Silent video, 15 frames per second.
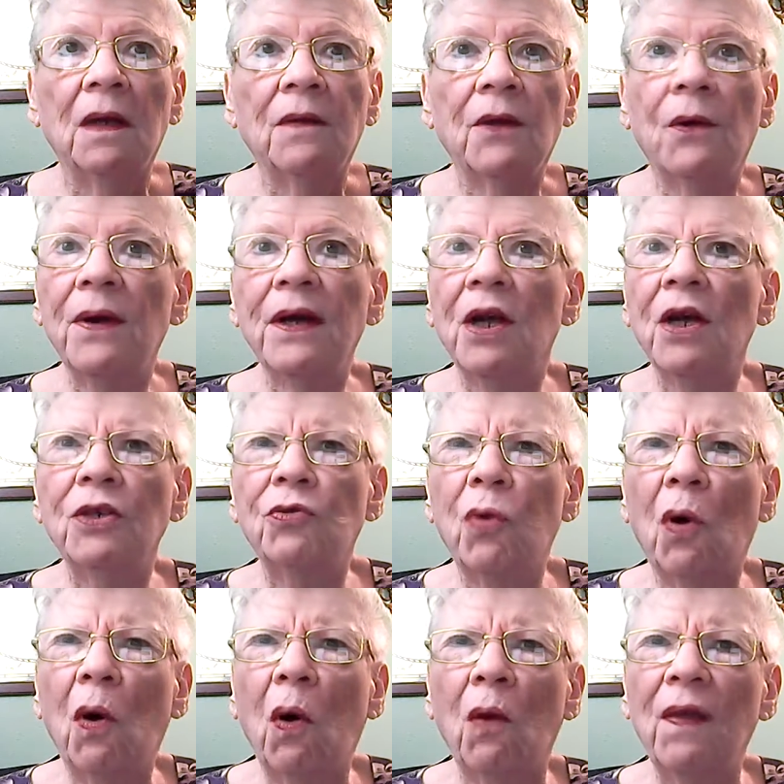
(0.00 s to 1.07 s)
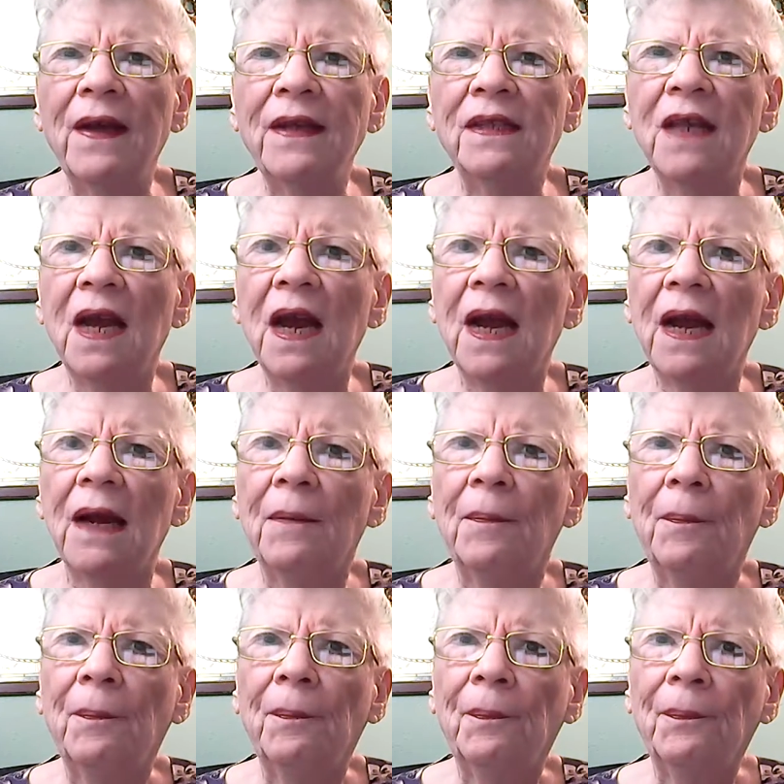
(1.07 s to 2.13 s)
They're in control, they say.
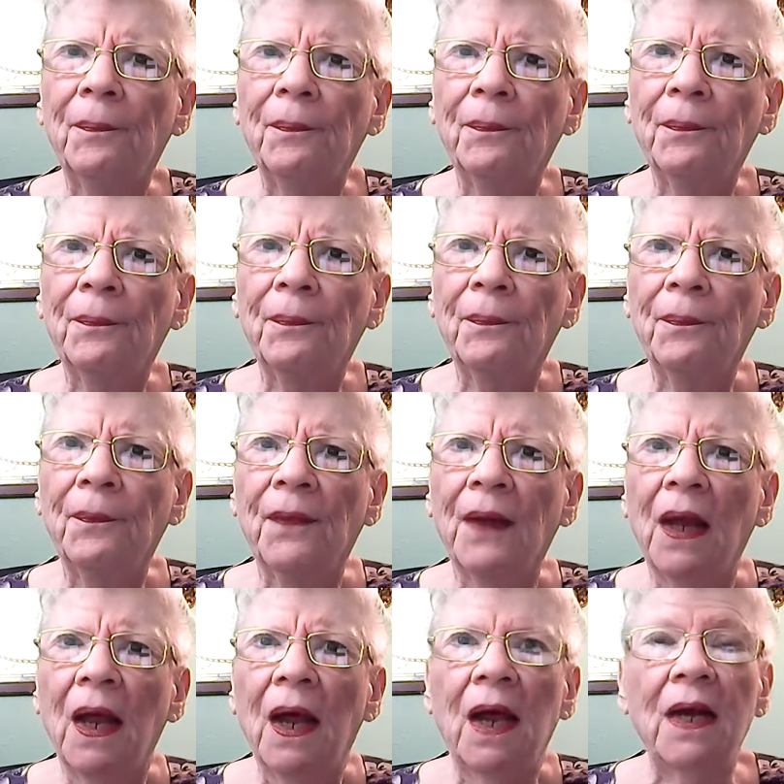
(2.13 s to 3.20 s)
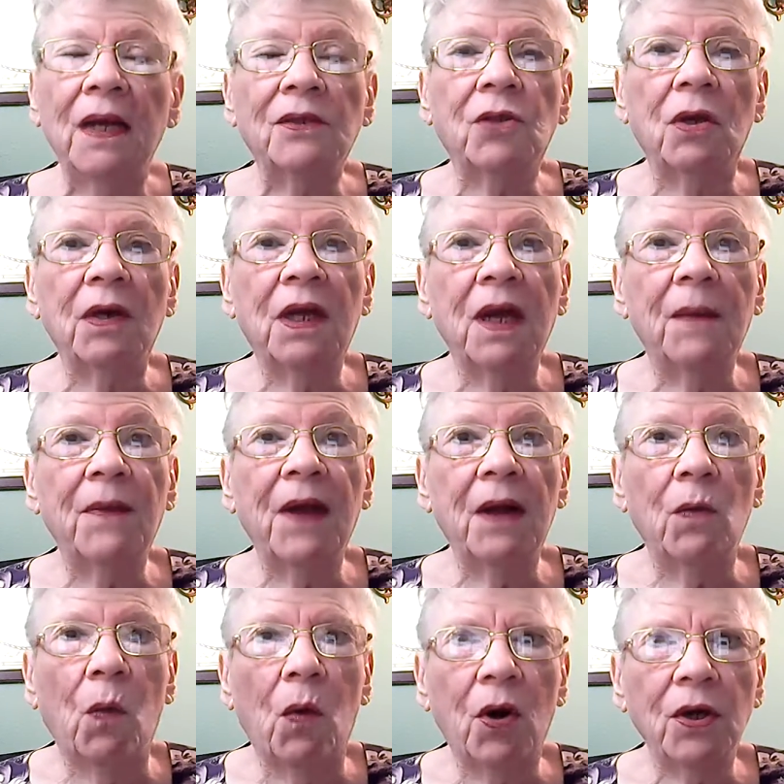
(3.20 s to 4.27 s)
And it's going to keep
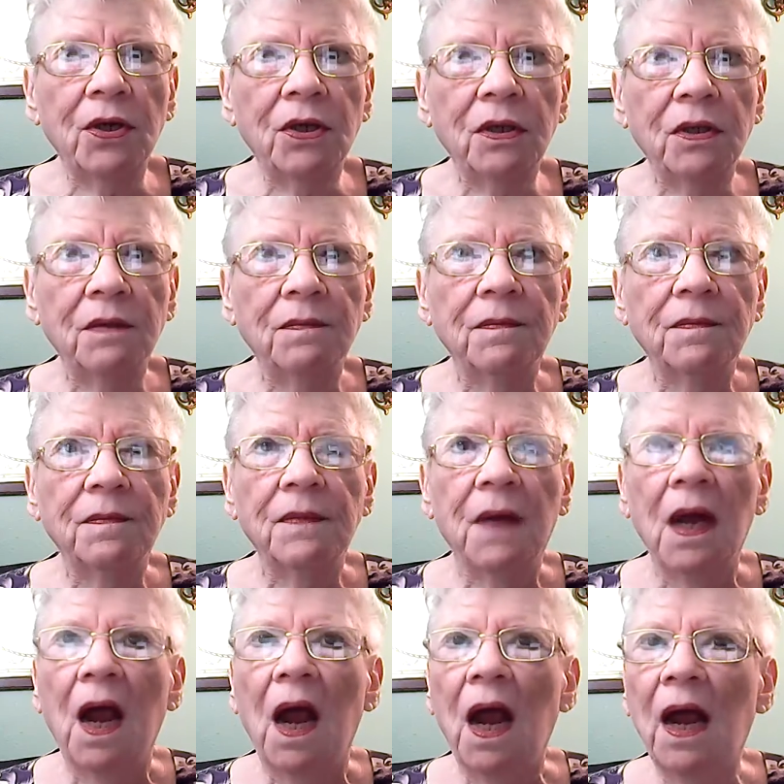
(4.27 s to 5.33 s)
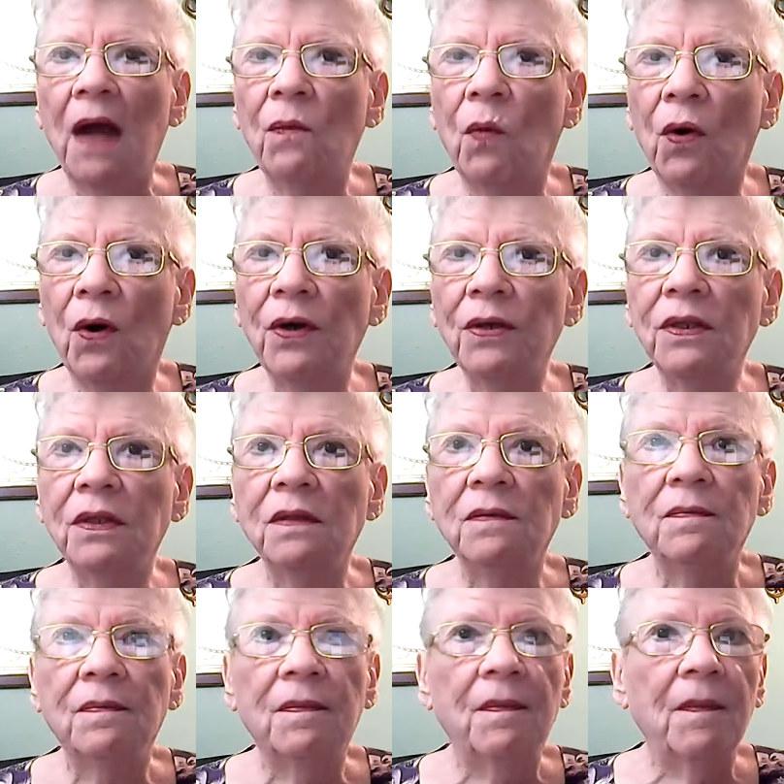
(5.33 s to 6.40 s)
getting worse and worse
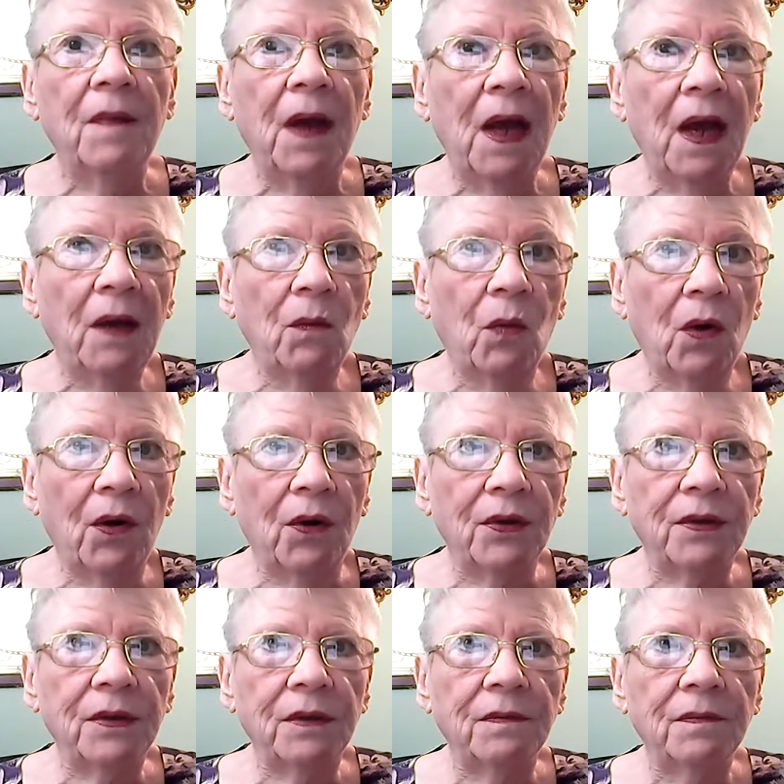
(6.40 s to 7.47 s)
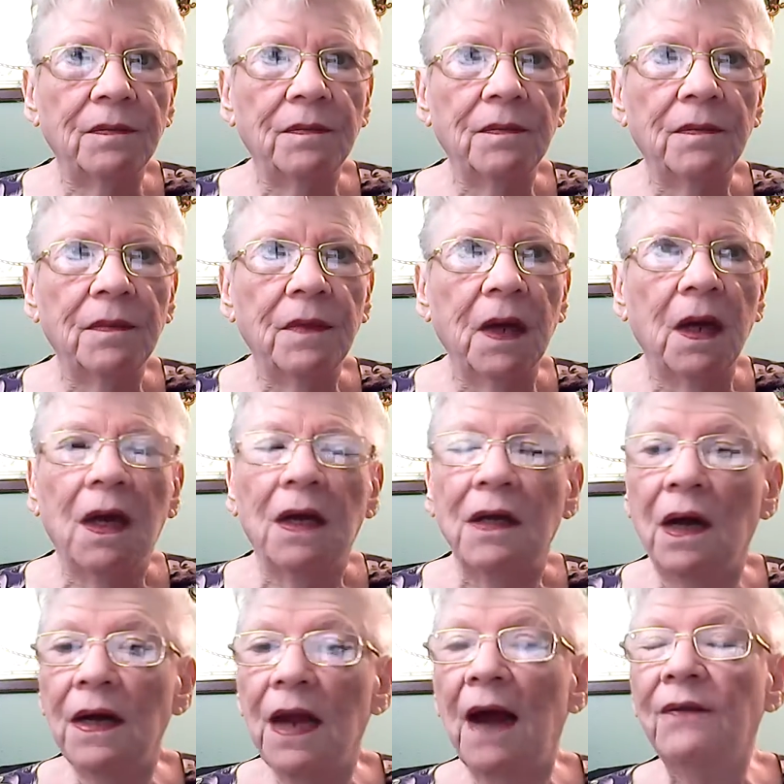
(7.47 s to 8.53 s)
and worse.
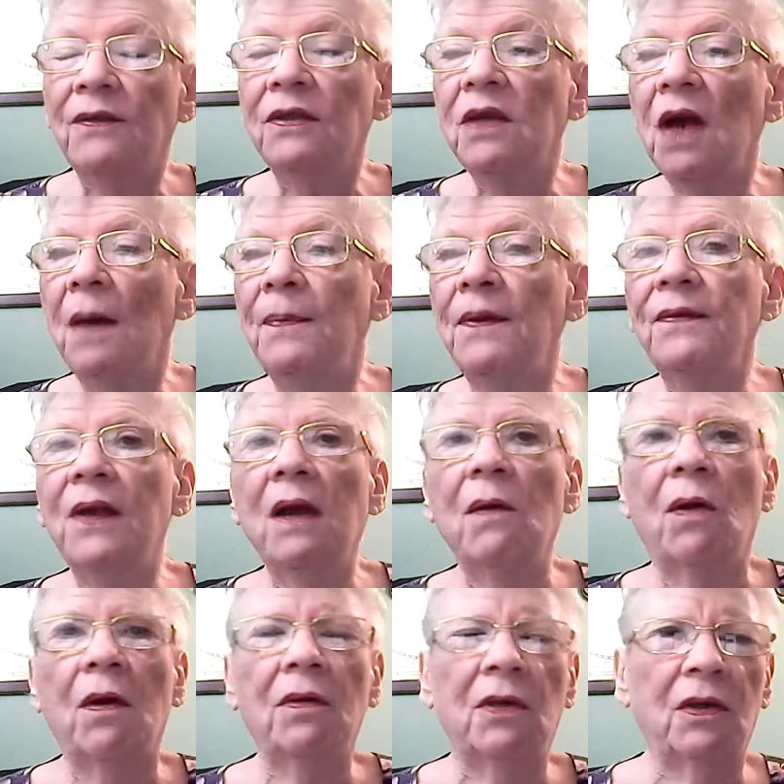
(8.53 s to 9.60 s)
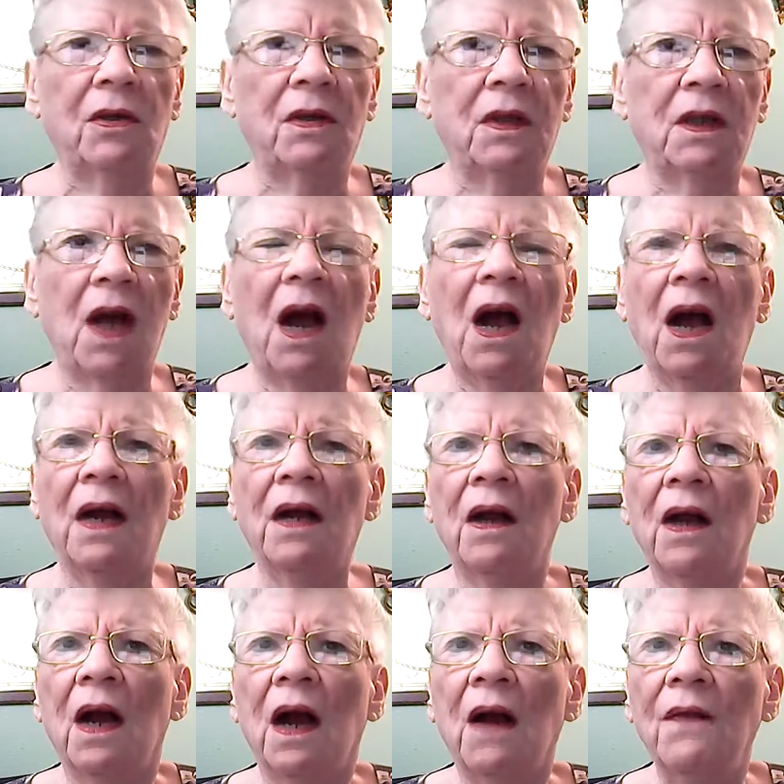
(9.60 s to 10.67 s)
Now you have to stop and think, well, God,
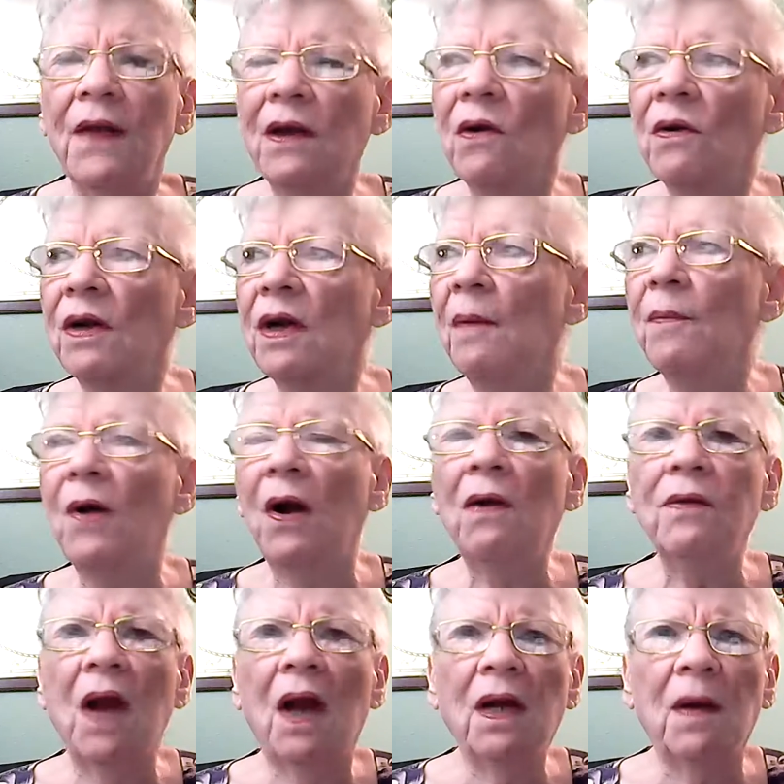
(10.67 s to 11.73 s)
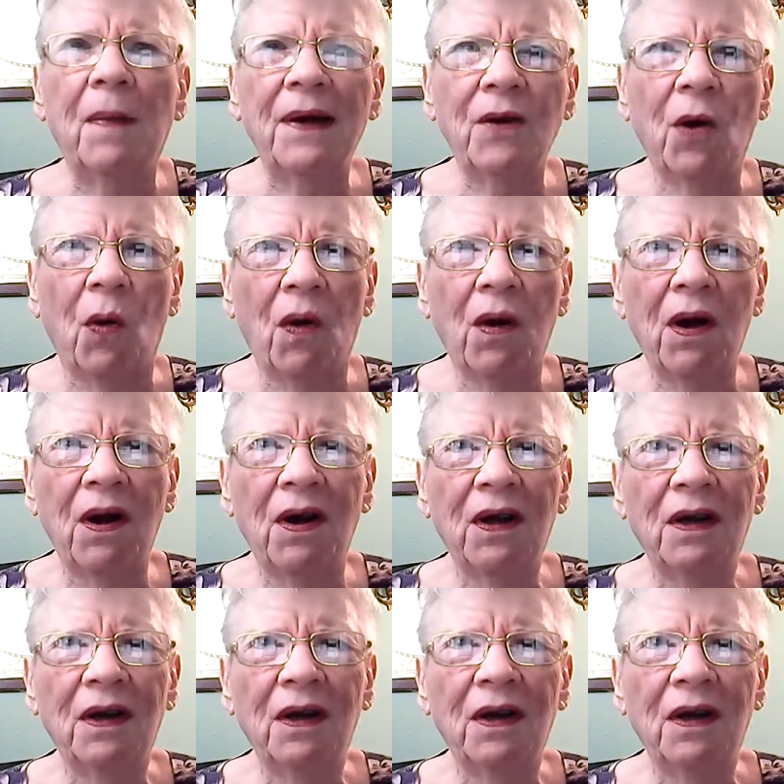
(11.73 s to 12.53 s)
are they going to come around and knock on my door?